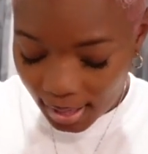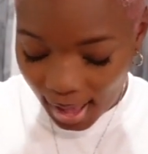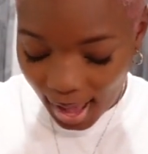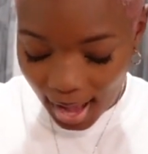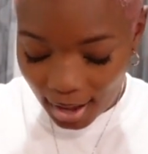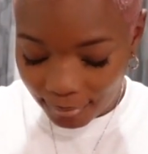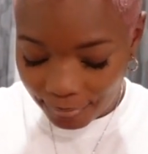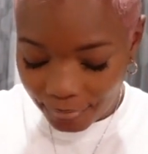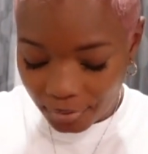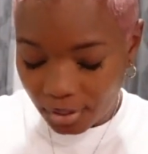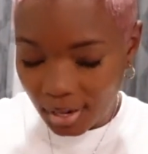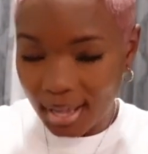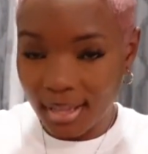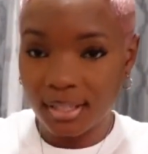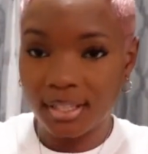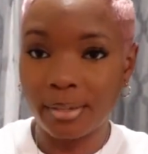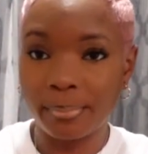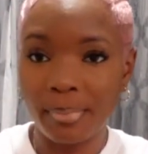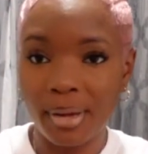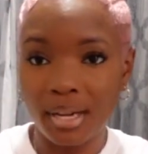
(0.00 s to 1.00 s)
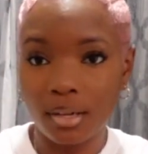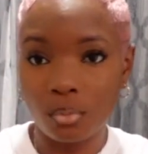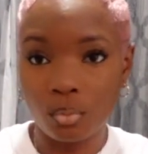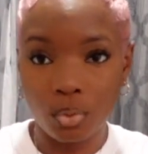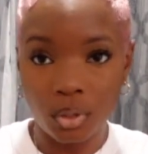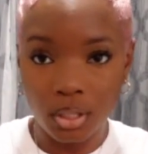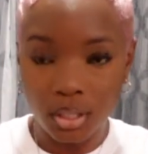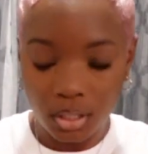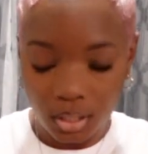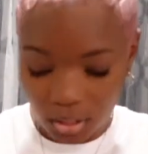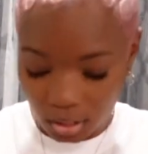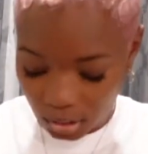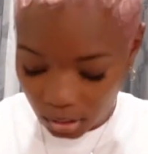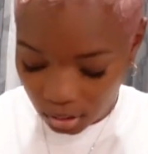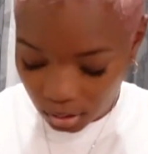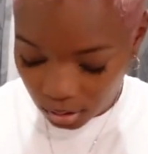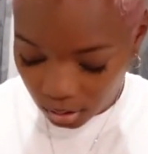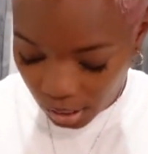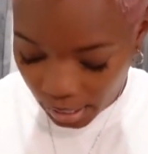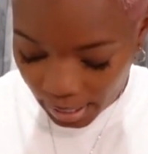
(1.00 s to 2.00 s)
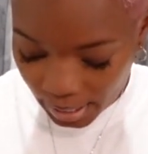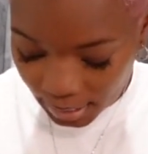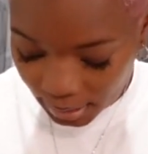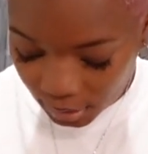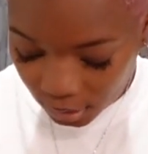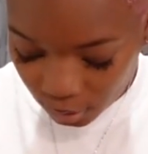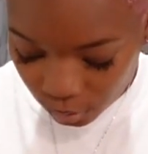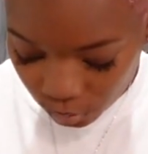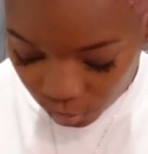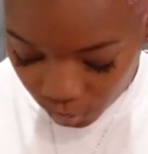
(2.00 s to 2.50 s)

I feel like somebody wore this and they just